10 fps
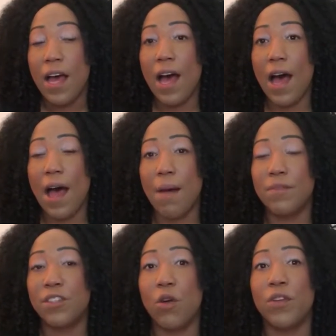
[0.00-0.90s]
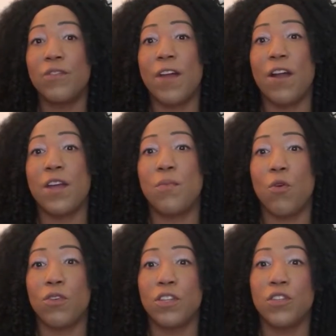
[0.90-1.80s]
So it's very
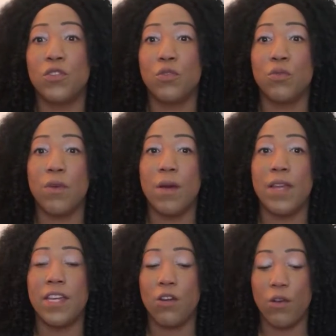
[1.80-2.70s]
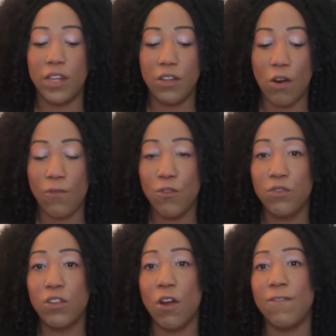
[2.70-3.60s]
important to get our
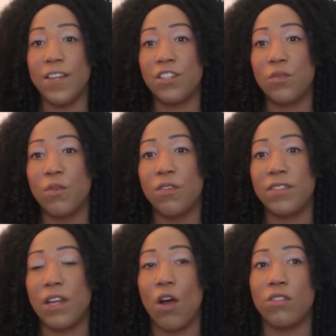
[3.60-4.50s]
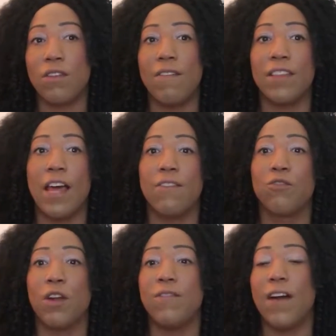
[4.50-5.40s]
fruits and our vegetables. They also have a lot of
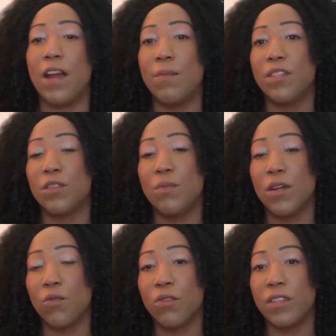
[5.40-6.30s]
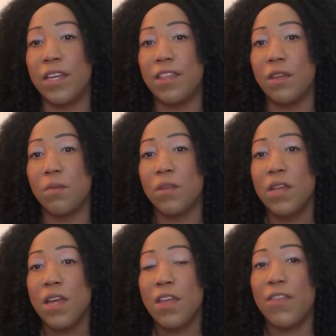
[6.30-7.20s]
great vitamins and minerals in them
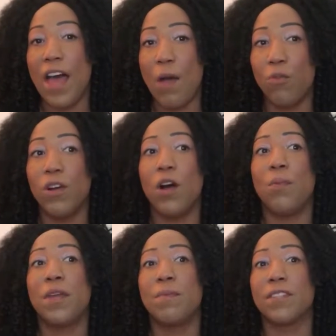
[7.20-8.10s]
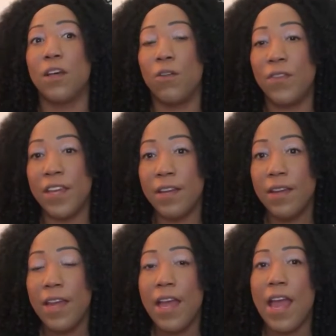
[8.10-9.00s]
that will help keep us
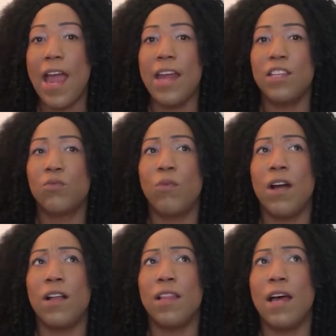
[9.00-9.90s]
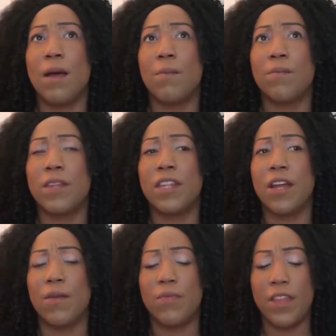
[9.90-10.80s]
healthy. And as well,
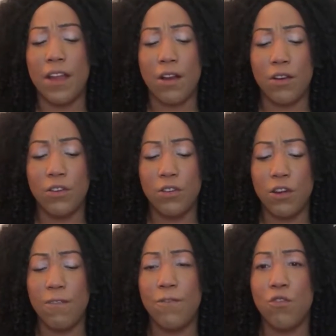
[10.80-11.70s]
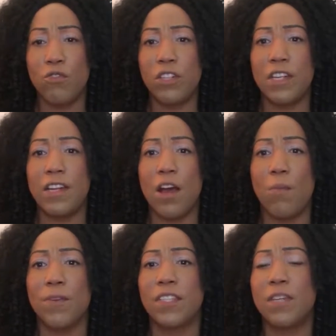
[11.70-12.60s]
they're good foods to
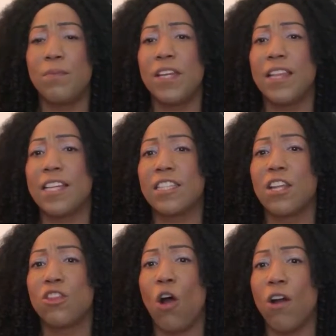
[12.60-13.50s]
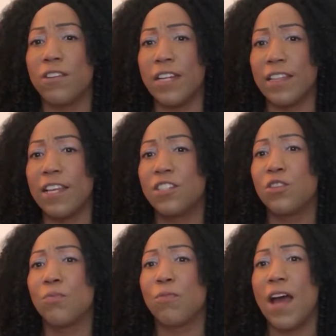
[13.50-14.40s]
help us be less lethargic,
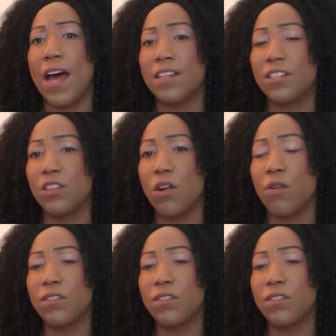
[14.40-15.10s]
less depressed.